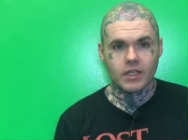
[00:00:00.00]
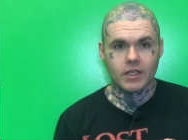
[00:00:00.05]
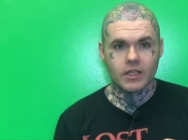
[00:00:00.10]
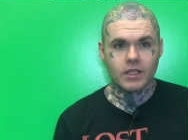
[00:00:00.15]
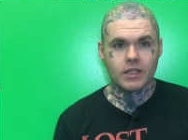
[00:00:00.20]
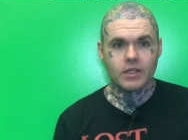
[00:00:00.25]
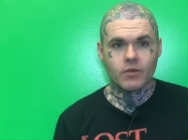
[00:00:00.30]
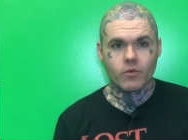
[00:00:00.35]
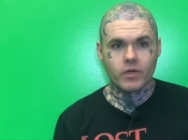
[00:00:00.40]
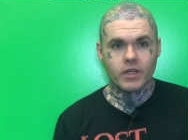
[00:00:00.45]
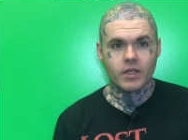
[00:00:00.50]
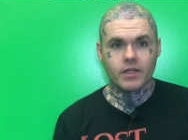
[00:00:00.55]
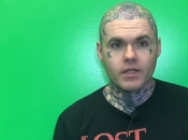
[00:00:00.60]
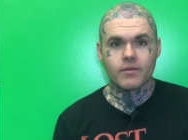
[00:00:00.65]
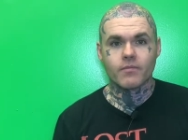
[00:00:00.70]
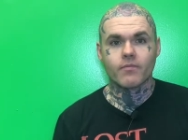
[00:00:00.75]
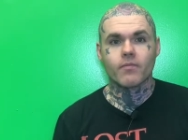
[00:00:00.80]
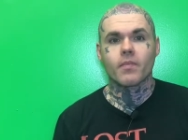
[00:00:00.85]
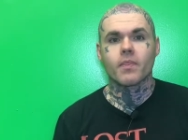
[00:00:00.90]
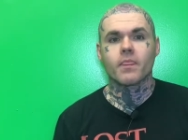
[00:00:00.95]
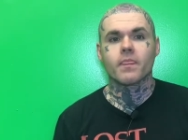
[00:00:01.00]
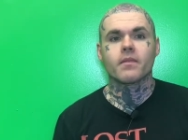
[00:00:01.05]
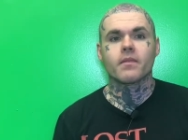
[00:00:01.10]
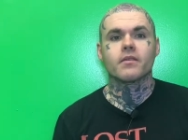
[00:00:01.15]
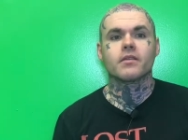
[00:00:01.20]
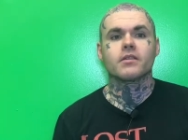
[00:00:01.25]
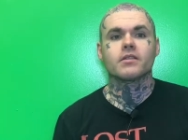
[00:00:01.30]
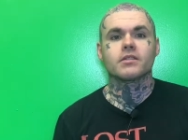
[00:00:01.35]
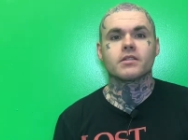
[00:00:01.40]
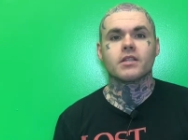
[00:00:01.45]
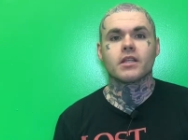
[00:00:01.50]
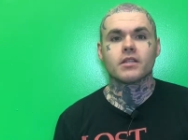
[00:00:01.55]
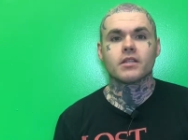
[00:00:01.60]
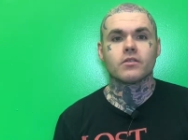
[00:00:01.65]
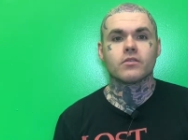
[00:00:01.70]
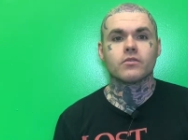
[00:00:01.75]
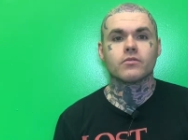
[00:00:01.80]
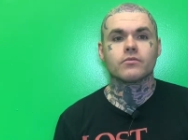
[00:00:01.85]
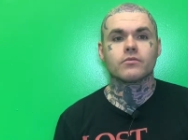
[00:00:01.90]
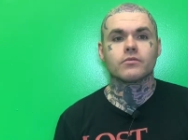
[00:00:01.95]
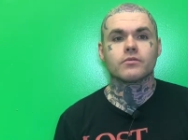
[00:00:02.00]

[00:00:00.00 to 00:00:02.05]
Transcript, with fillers: Anyway, stay tuned.